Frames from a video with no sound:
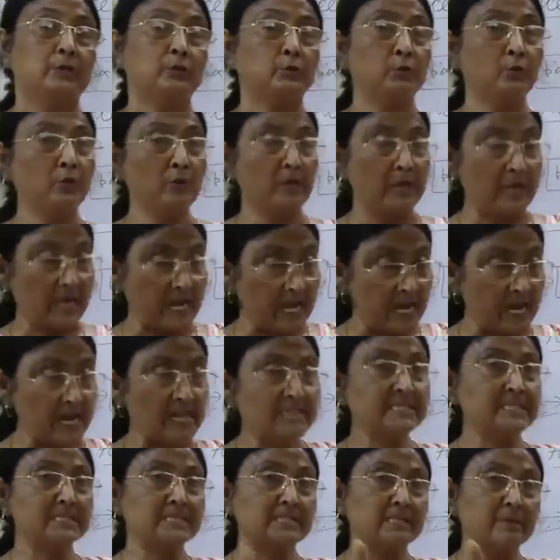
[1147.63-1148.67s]
So
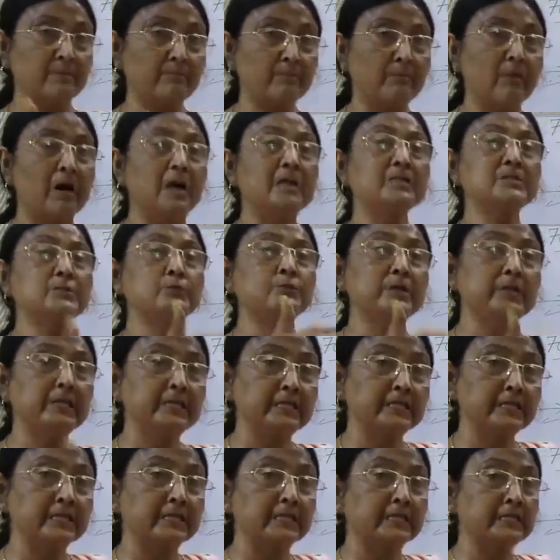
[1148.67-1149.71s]
as the mass will
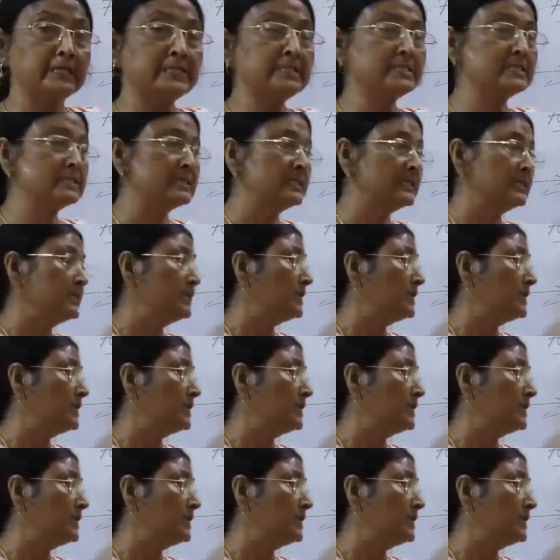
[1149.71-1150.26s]
increase,